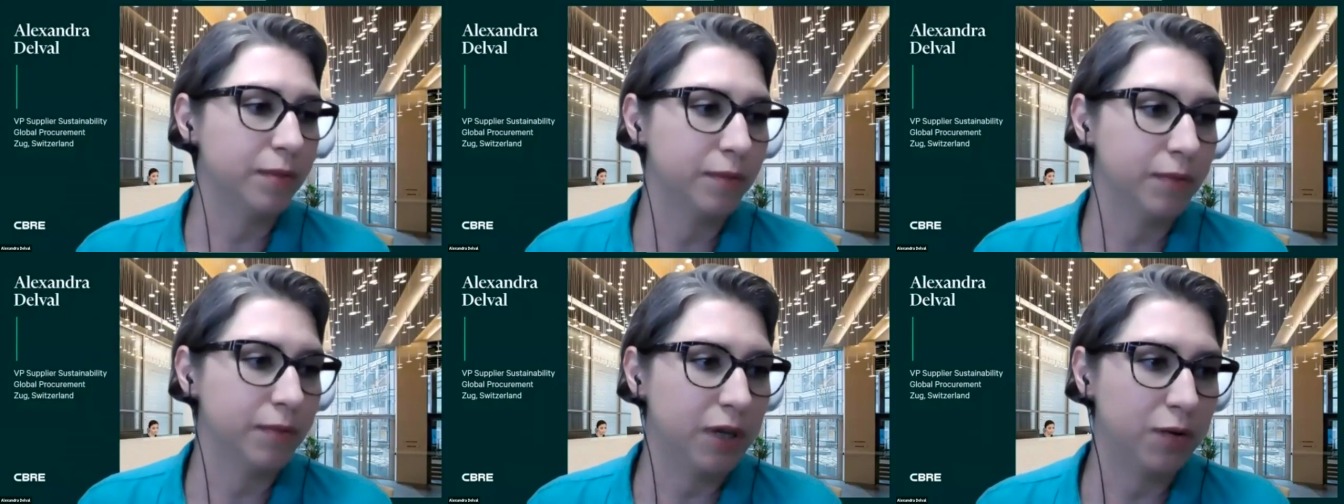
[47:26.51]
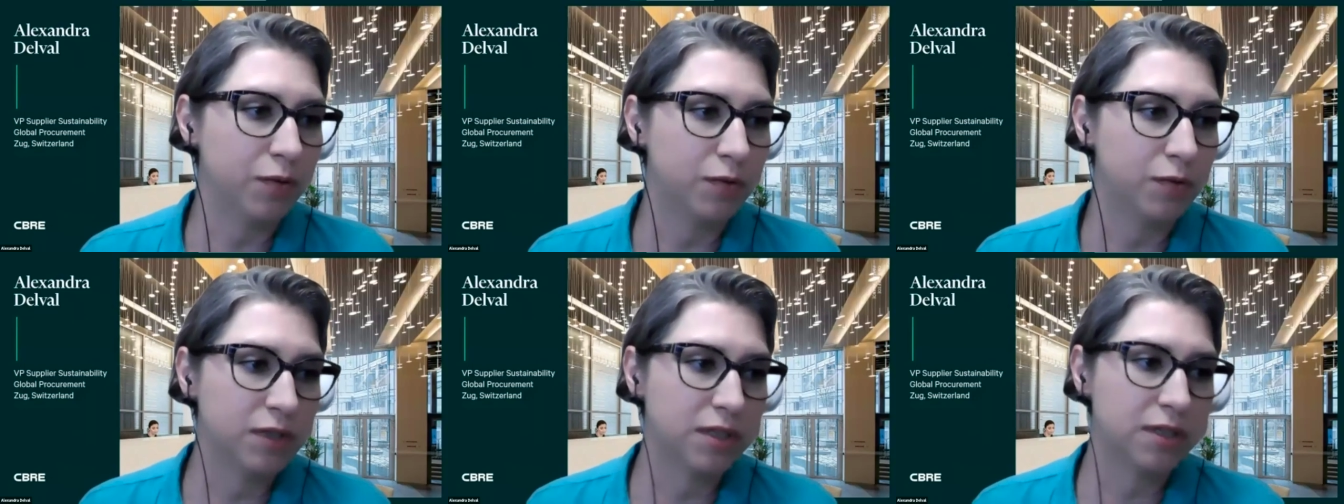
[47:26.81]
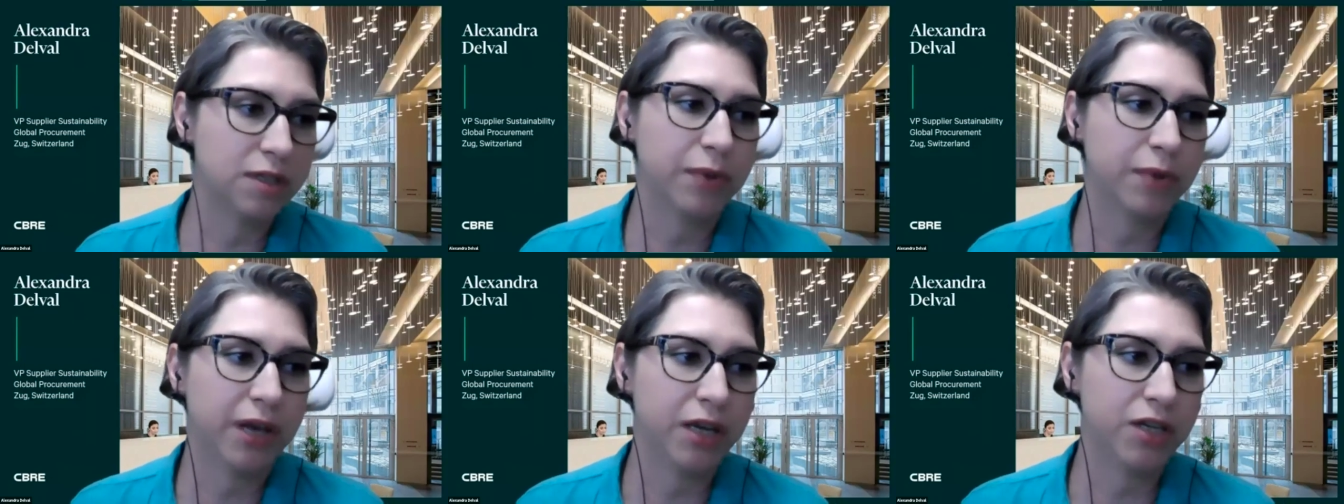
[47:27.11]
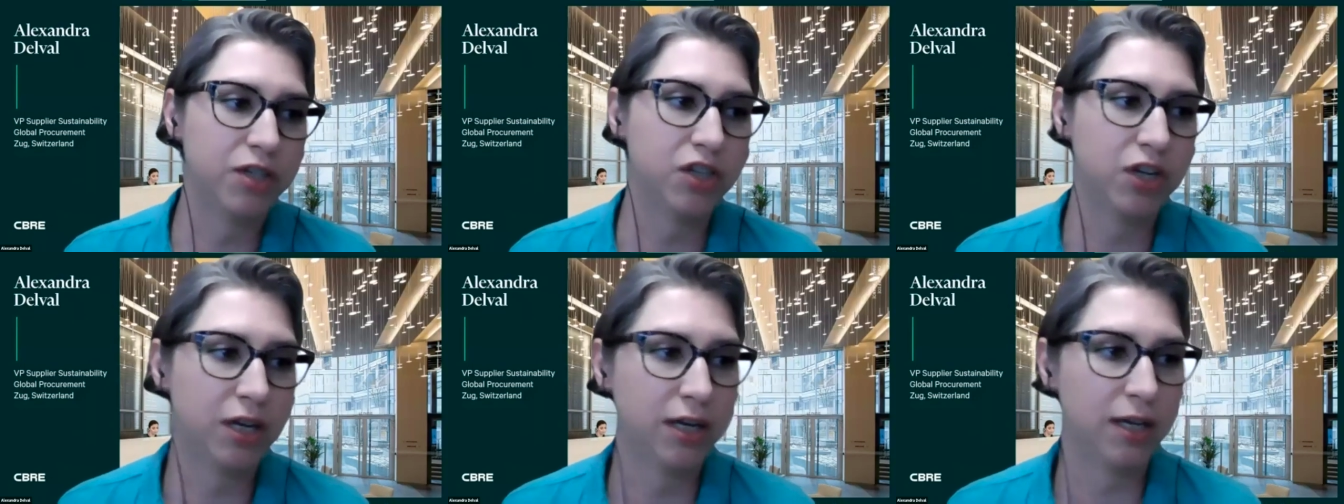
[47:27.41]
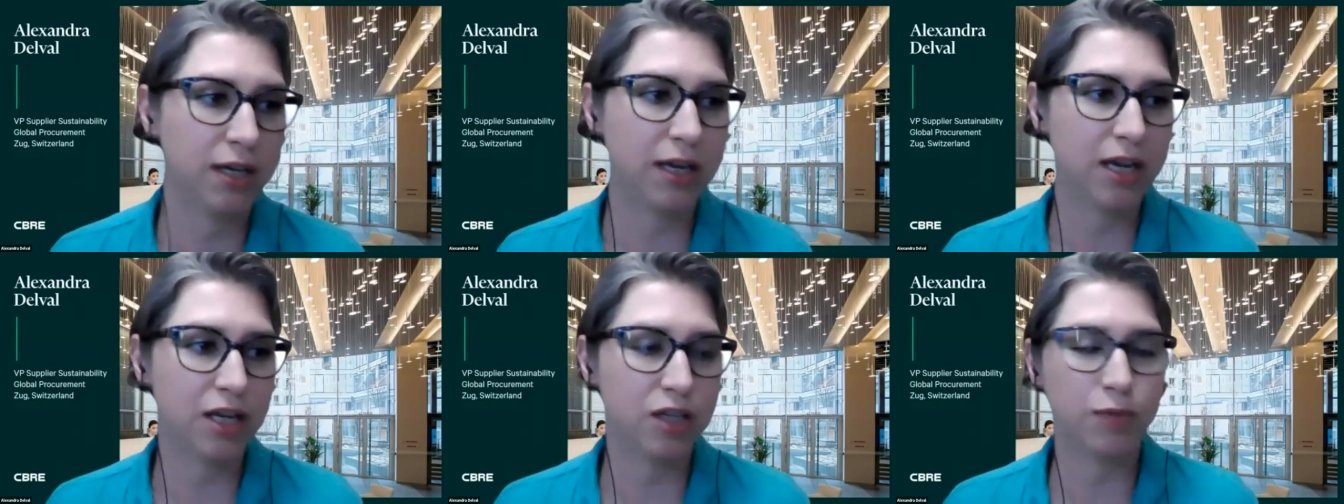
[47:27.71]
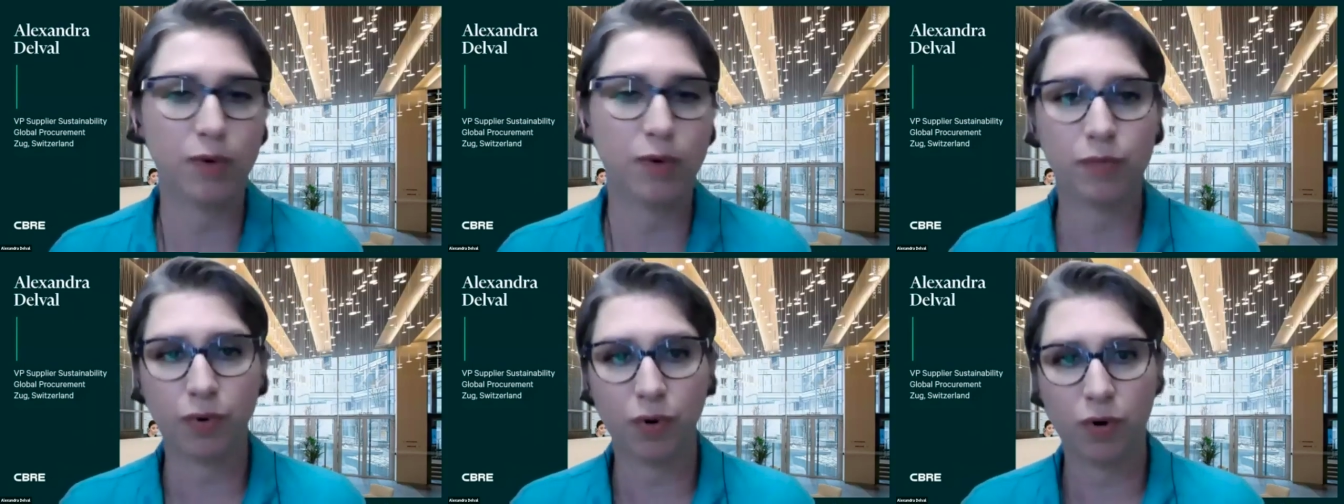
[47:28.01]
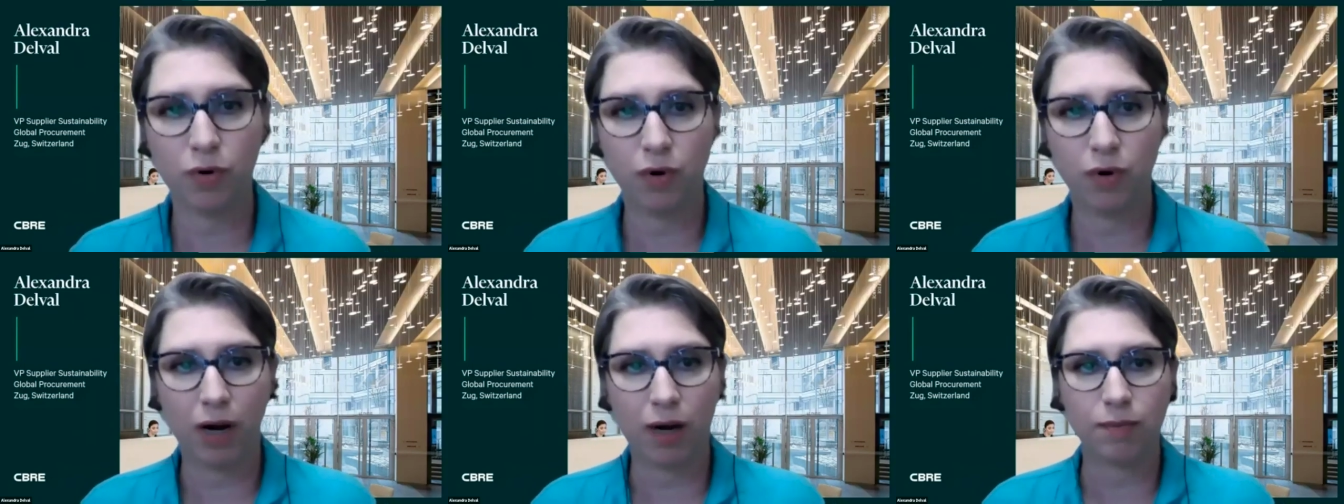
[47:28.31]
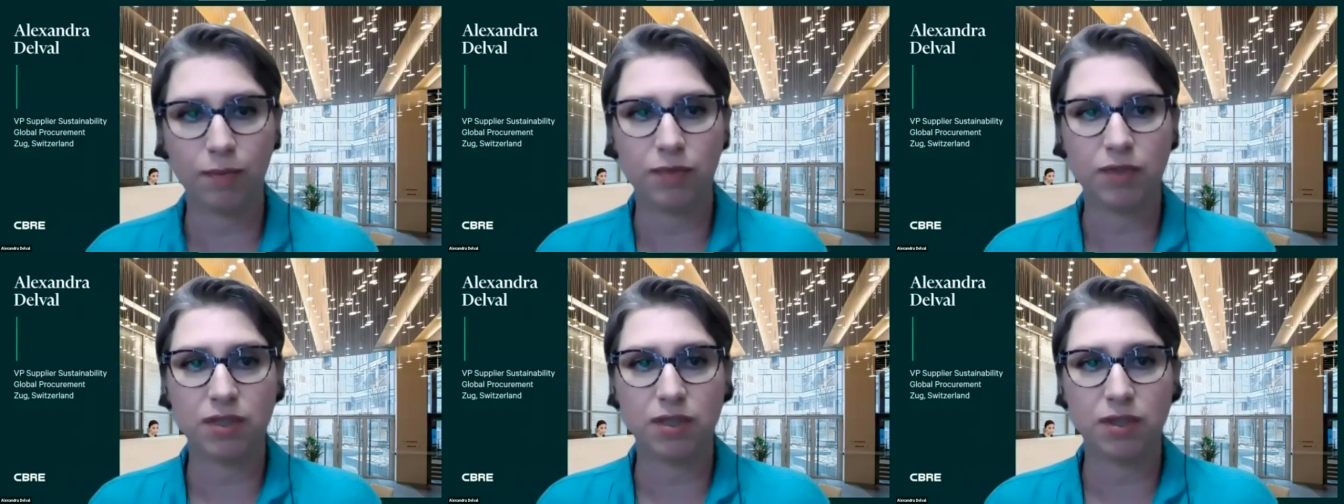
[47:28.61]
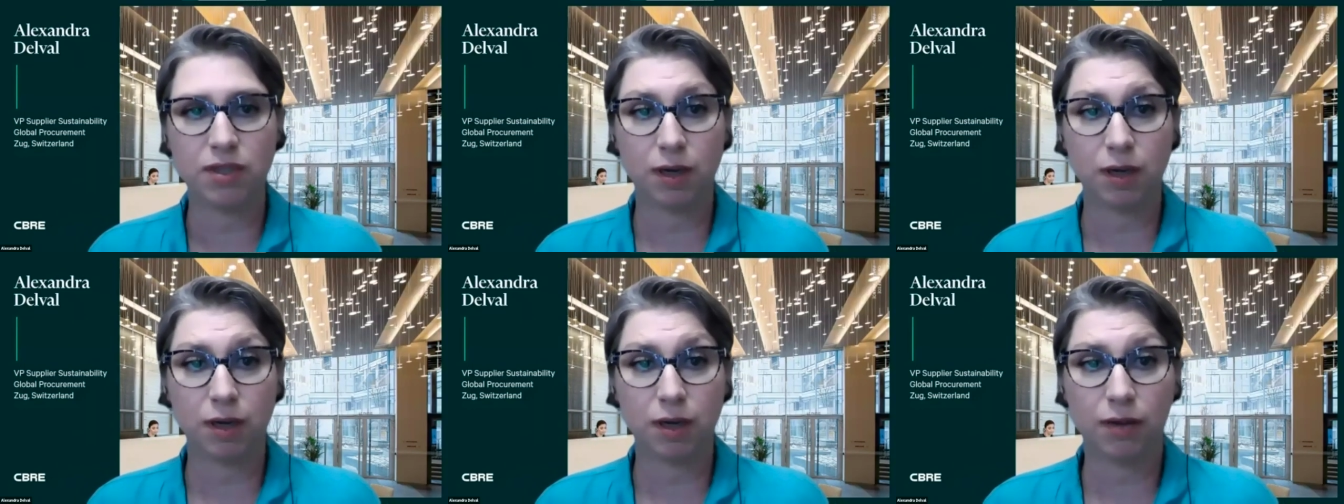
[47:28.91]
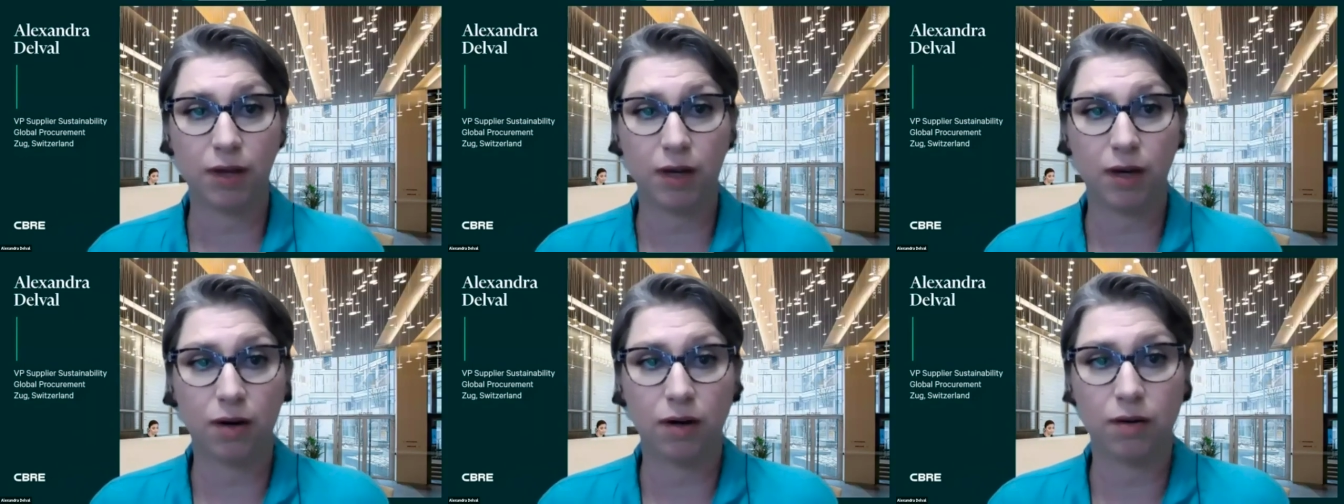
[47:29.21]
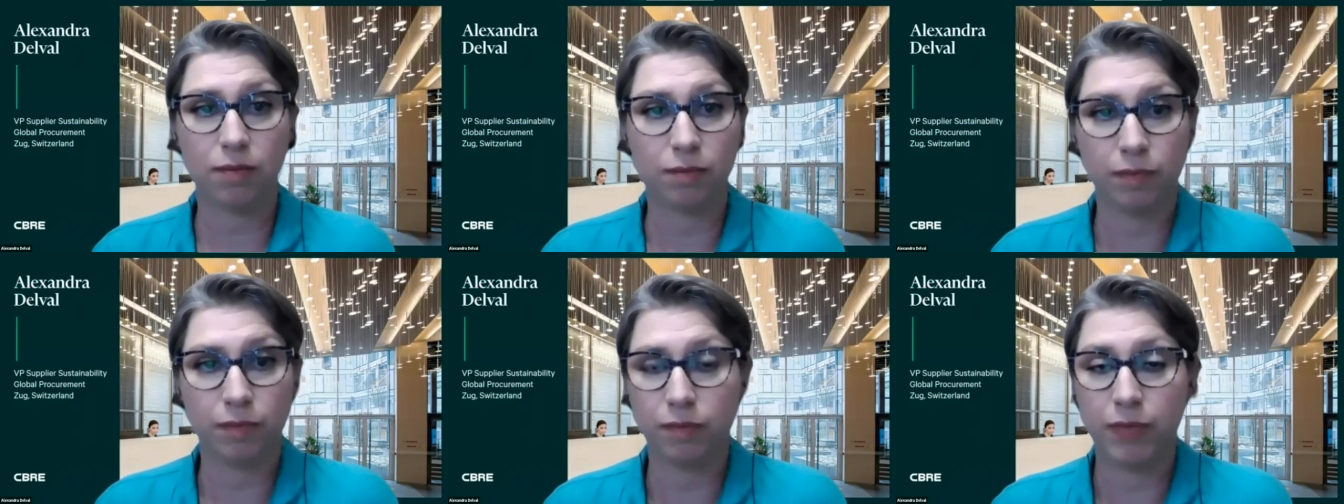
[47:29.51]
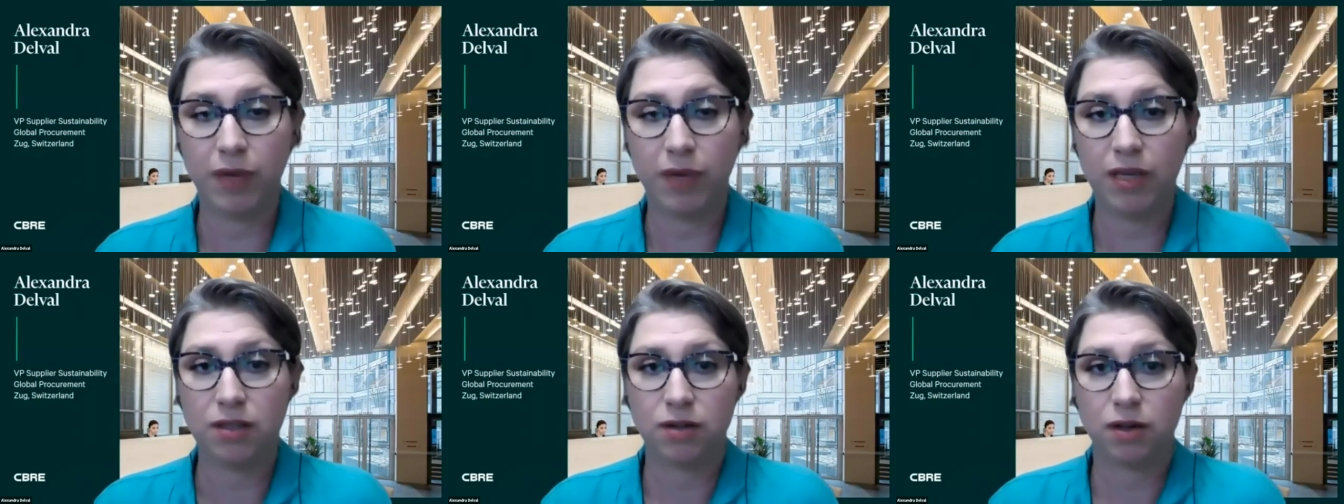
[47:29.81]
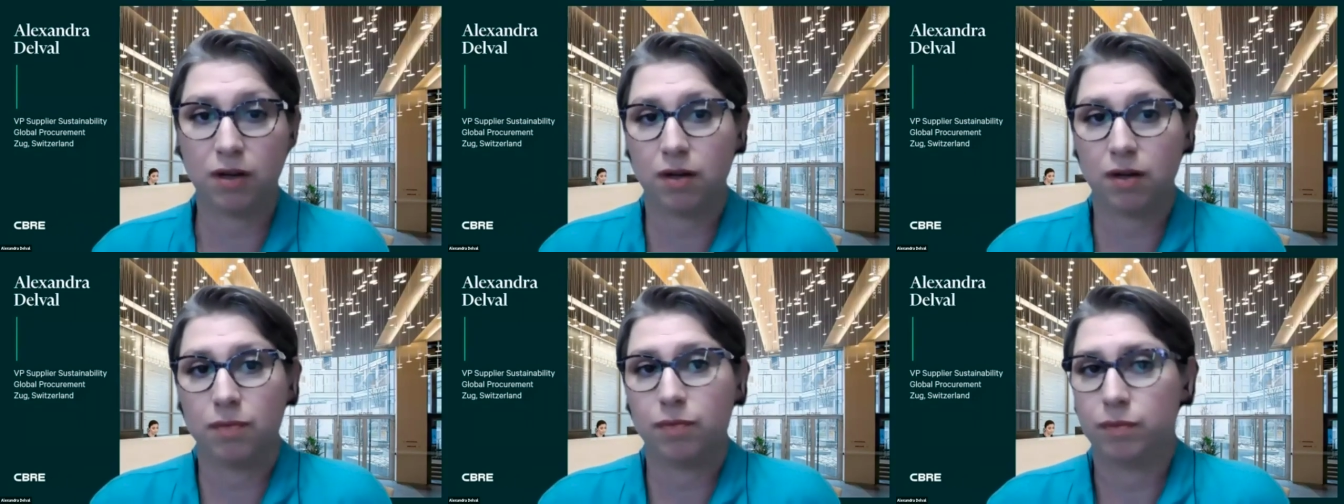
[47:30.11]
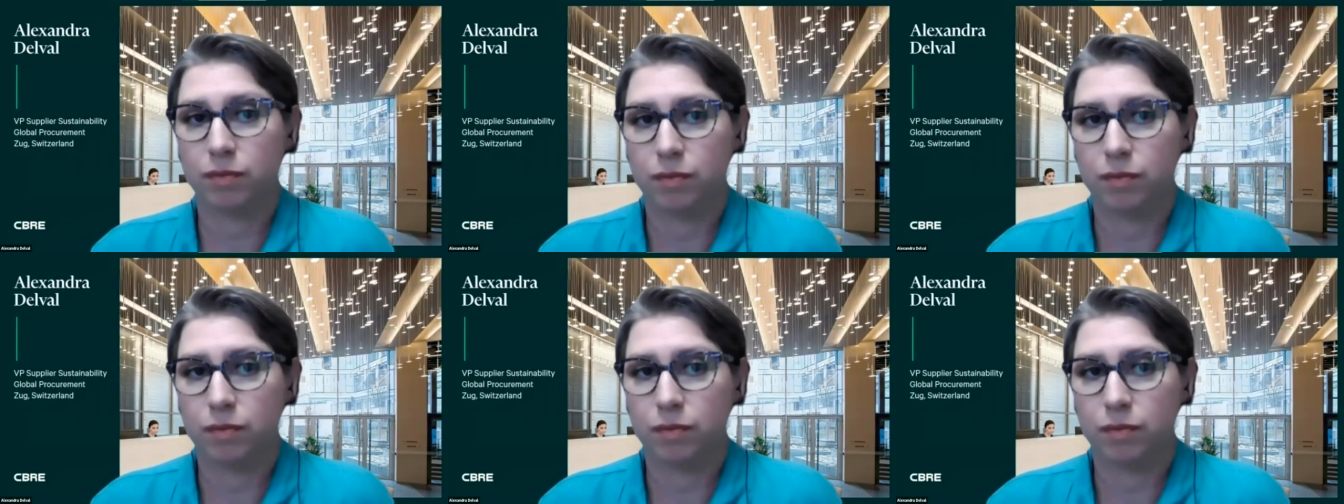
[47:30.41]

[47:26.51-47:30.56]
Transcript: you know the supply chain engagement programs uh, that are based on a